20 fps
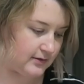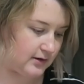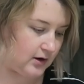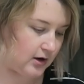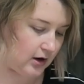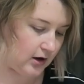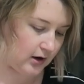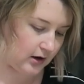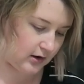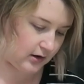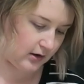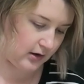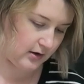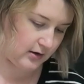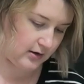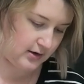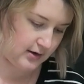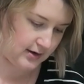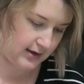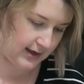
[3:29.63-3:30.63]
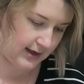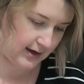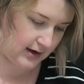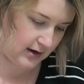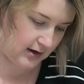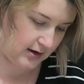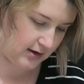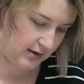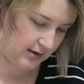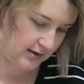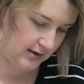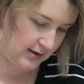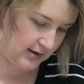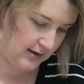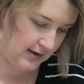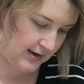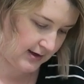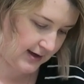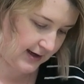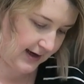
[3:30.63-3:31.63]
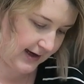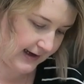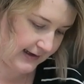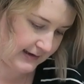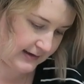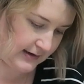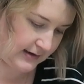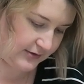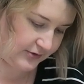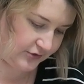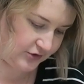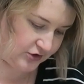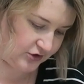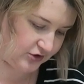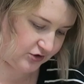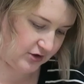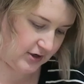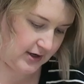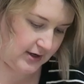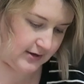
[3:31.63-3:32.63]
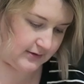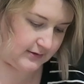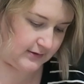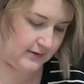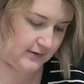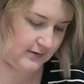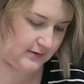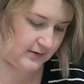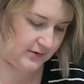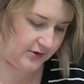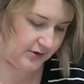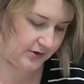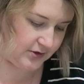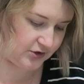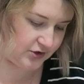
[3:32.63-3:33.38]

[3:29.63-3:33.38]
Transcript: card here as it instructs,